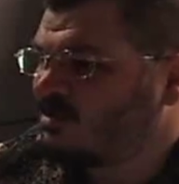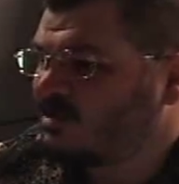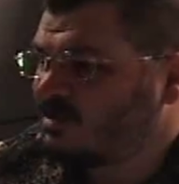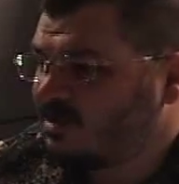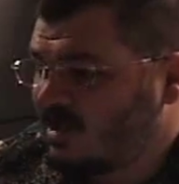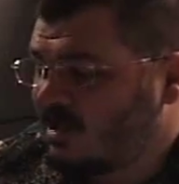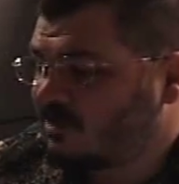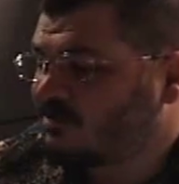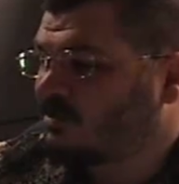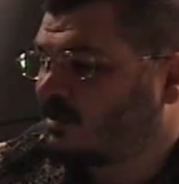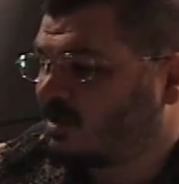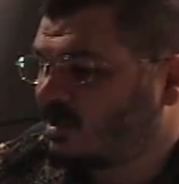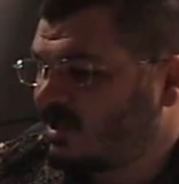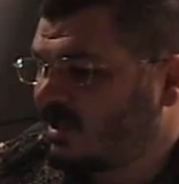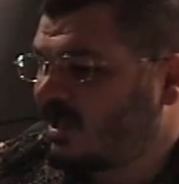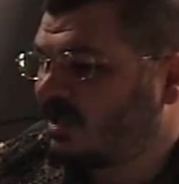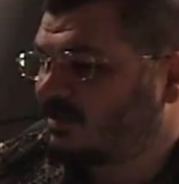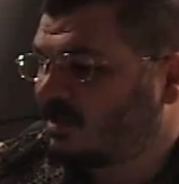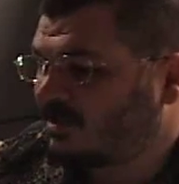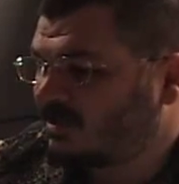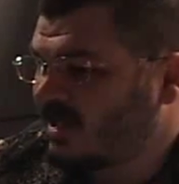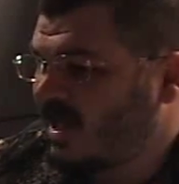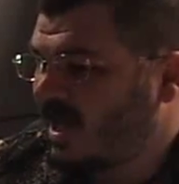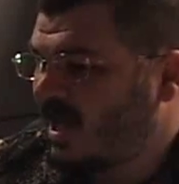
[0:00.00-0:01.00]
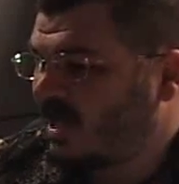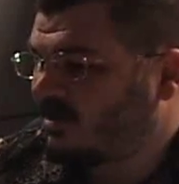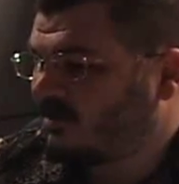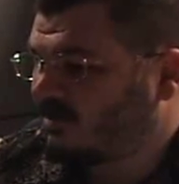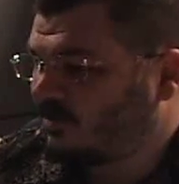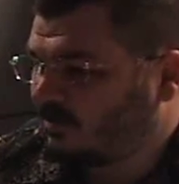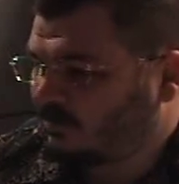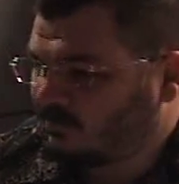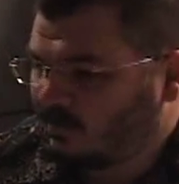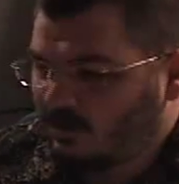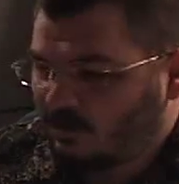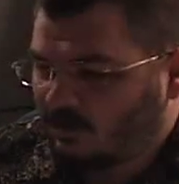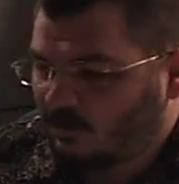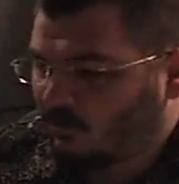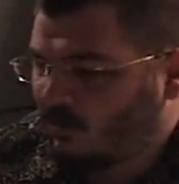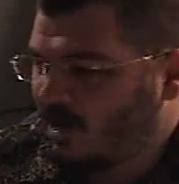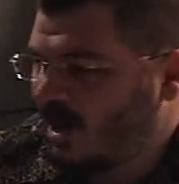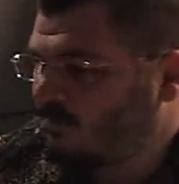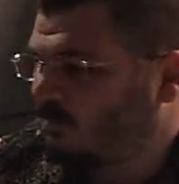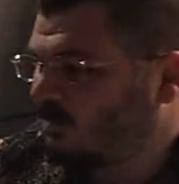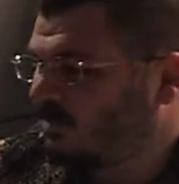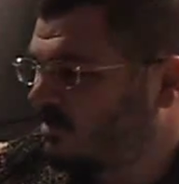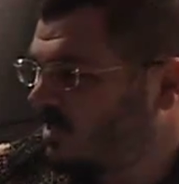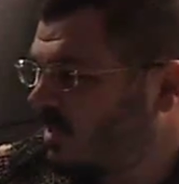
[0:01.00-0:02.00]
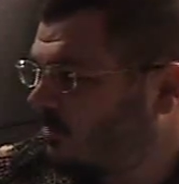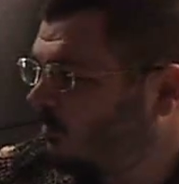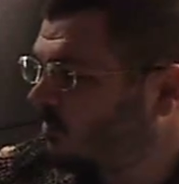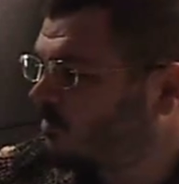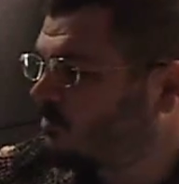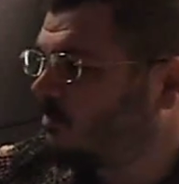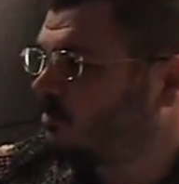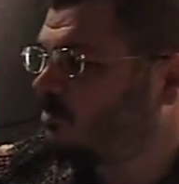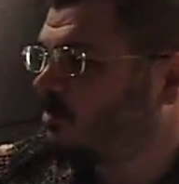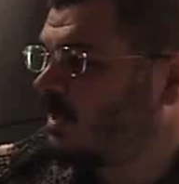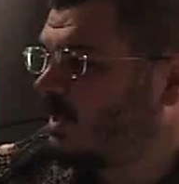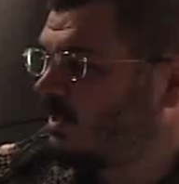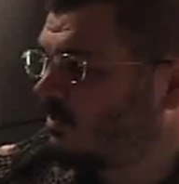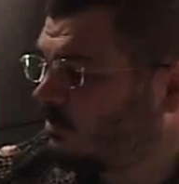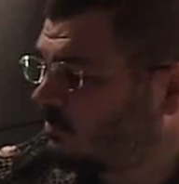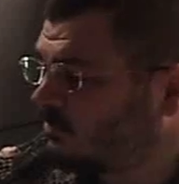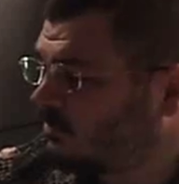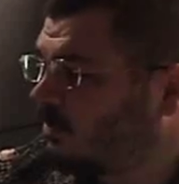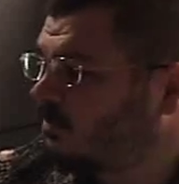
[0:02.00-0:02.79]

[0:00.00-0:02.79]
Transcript: Yes, you're going to get the data, the rapid temperature changes,